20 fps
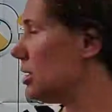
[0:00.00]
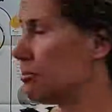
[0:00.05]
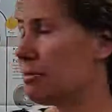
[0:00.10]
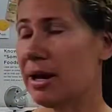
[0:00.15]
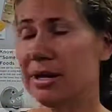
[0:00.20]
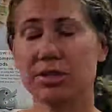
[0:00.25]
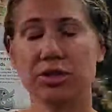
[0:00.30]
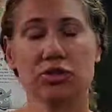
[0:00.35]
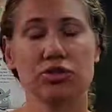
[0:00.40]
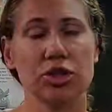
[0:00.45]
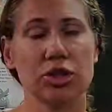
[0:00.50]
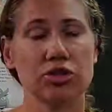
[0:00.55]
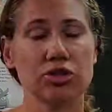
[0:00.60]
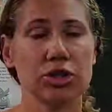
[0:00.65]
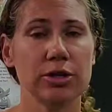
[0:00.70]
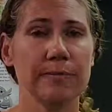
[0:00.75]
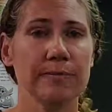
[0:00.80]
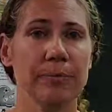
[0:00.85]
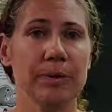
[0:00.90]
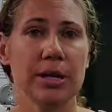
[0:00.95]
be my
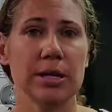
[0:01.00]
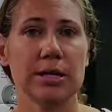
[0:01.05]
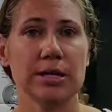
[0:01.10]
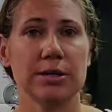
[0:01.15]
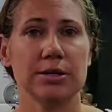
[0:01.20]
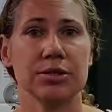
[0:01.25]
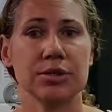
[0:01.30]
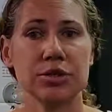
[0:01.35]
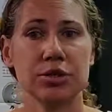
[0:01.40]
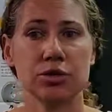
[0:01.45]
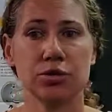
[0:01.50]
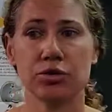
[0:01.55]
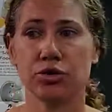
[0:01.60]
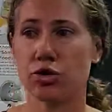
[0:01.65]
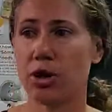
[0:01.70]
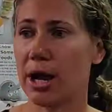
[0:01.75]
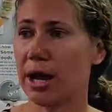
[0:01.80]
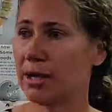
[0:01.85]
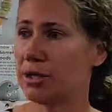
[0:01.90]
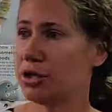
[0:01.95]
suggestion is to
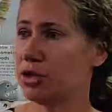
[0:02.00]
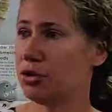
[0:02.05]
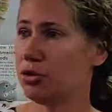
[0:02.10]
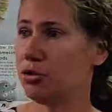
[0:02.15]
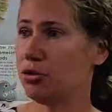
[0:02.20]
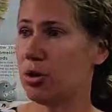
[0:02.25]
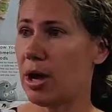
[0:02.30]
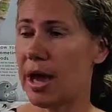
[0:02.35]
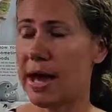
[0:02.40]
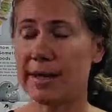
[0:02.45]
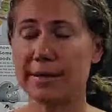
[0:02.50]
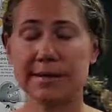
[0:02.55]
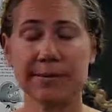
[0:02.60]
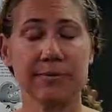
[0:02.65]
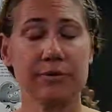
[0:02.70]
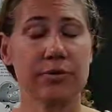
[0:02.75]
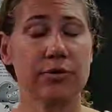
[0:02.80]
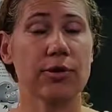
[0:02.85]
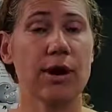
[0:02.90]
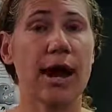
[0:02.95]
try to add
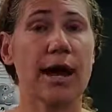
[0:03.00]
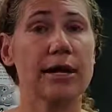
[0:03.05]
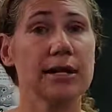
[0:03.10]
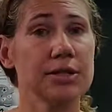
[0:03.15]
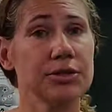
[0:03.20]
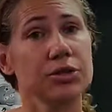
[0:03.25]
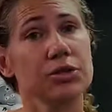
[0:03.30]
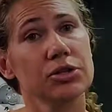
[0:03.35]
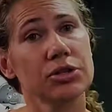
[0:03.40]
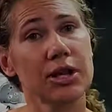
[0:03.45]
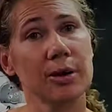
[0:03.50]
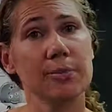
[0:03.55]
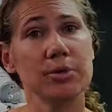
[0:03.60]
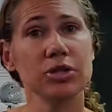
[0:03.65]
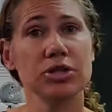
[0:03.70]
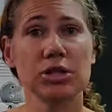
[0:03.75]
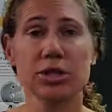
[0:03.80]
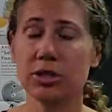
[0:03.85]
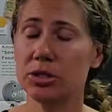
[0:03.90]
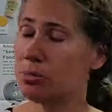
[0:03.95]
some variety to your
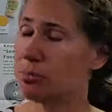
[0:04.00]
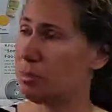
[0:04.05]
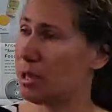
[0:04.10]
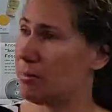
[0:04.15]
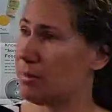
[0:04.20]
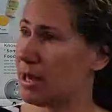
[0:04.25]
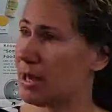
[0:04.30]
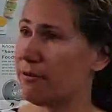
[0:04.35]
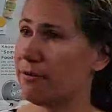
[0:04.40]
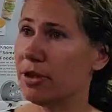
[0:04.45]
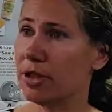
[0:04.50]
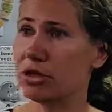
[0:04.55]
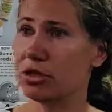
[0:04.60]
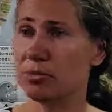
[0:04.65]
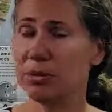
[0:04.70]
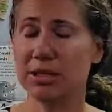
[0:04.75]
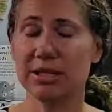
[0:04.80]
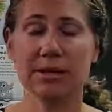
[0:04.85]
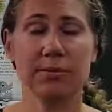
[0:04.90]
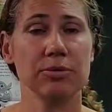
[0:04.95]
sandwiches, maybe have
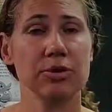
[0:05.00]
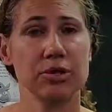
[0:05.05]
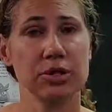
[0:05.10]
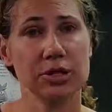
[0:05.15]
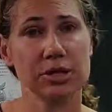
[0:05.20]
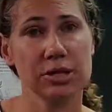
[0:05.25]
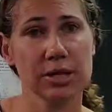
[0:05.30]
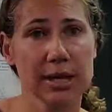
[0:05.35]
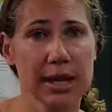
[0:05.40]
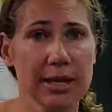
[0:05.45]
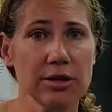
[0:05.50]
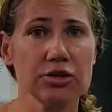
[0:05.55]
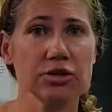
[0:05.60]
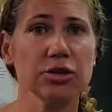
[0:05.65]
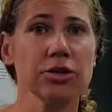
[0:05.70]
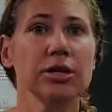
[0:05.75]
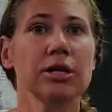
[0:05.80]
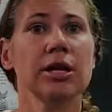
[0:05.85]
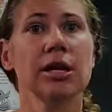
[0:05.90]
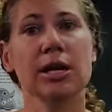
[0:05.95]
lunch meat sandwiches
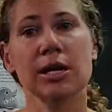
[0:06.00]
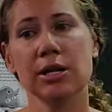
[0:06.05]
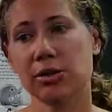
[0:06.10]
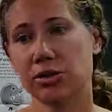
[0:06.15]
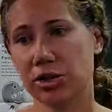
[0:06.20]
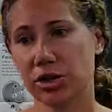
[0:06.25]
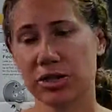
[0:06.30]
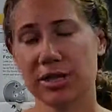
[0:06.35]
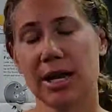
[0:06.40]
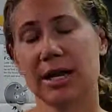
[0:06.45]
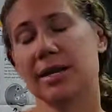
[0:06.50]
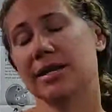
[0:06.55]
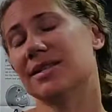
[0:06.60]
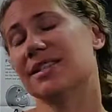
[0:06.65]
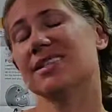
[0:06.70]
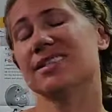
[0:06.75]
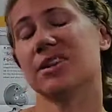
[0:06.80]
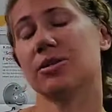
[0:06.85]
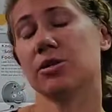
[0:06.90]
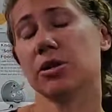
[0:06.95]
occasionally, just not
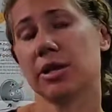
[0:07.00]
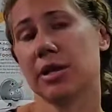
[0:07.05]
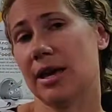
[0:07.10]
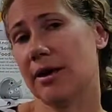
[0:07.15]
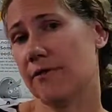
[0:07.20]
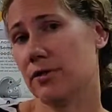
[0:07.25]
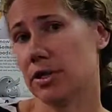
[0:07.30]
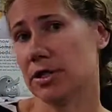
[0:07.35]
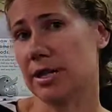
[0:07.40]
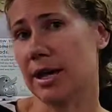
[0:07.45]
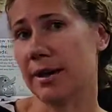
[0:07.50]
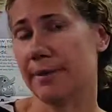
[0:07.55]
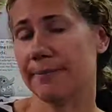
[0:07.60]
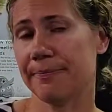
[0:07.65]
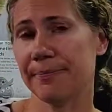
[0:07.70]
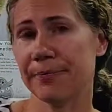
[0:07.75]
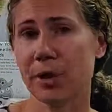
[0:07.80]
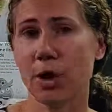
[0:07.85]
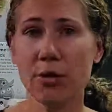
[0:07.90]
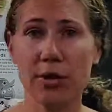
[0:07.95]
necessarily every day.
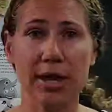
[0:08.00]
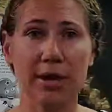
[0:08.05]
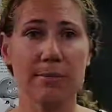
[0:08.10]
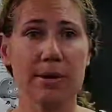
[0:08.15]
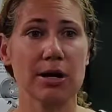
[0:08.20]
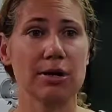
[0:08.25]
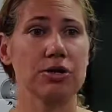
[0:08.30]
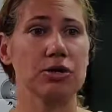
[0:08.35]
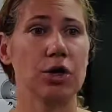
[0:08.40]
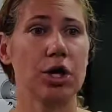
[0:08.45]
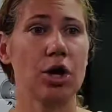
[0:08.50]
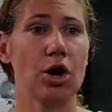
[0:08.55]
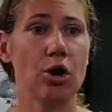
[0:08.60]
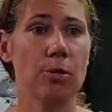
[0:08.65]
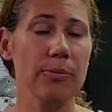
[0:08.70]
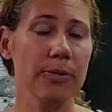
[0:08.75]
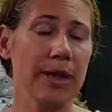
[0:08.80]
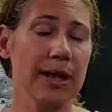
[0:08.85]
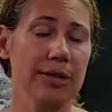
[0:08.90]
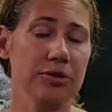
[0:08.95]
Okay, Merrick, so I
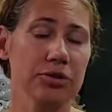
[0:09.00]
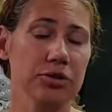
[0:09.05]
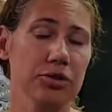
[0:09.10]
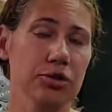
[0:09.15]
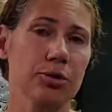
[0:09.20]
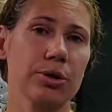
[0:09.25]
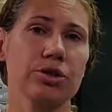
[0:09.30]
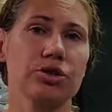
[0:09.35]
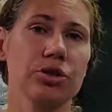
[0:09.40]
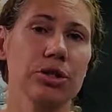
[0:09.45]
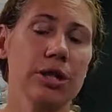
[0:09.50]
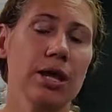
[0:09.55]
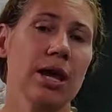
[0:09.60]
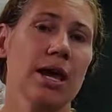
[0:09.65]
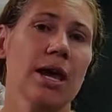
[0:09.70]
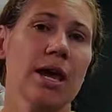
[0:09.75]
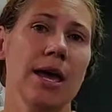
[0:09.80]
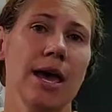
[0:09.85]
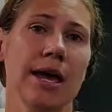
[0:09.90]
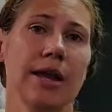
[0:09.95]
hope that answers your question.
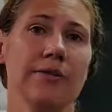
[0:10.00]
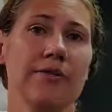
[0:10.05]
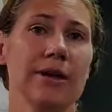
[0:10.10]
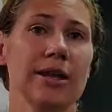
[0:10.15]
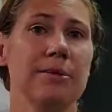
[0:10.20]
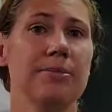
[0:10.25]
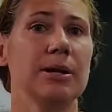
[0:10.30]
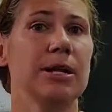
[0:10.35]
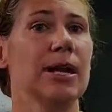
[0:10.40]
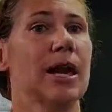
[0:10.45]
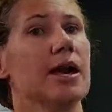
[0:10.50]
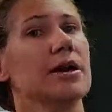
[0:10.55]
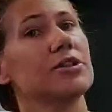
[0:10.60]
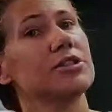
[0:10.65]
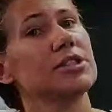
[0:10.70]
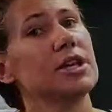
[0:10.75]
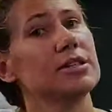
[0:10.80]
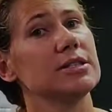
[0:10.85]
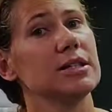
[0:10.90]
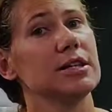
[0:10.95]
And if anybody
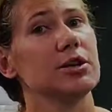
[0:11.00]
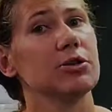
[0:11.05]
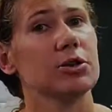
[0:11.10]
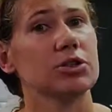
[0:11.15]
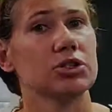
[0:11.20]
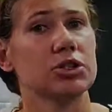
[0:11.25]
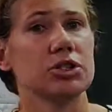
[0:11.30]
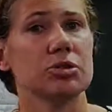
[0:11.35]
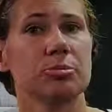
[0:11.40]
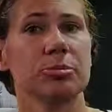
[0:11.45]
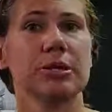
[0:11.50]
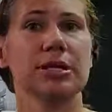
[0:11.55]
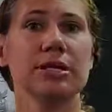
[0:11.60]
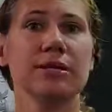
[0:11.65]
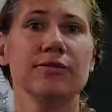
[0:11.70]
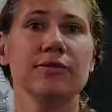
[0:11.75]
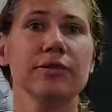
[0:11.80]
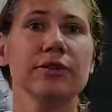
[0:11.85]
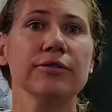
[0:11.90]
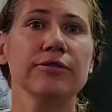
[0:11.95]
else has any questions,
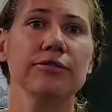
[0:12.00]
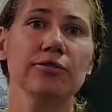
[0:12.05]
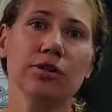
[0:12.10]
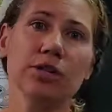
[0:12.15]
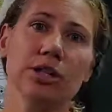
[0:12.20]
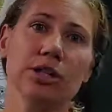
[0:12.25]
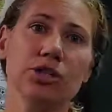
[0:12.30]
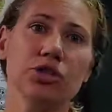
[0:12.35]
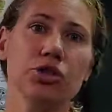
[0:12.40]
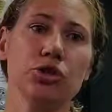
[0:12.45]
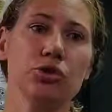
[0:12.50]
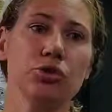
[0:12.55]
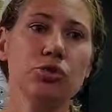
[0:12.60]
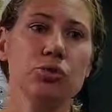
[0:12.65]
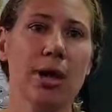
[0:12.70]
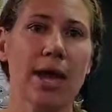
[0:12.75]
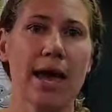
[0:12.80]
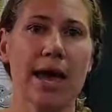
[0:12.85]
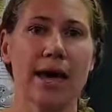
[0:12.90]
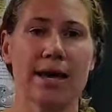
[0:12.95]
please feel free
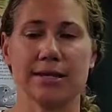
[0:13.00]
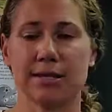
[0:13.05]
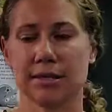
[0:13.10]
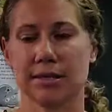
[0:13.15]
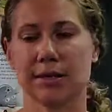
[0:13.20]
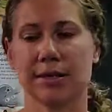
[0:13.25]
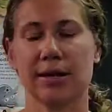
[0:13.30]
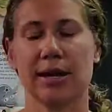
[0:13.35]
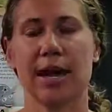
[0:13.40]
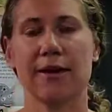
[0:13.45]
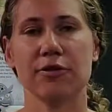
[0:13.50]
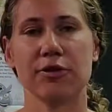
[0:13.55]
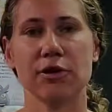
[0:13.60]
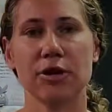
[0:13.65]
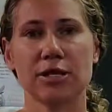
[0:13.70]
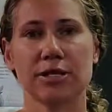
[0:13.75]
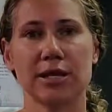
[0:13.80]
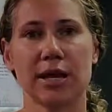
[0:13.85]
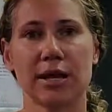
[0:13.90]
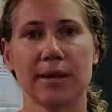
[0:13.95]
to ask. Have a
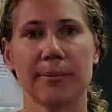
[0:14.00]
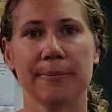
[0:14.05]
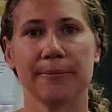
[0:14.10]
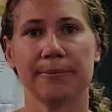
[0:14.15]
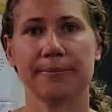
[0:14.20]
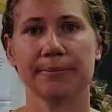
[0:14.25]
great day.